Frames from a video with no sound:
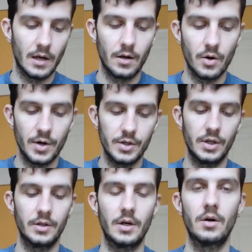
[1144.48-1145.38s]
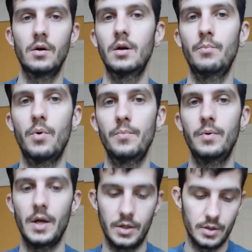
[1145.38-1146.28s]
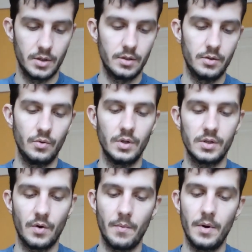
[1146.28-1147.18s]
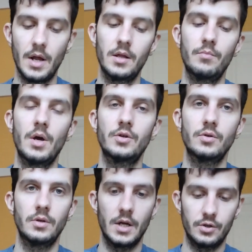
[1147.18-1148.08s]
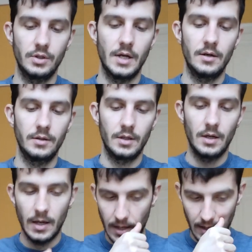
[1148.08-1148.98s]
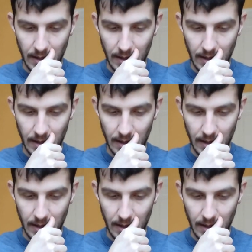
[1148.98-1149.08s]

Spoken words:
encouraging their local populations to discriminate based on nationality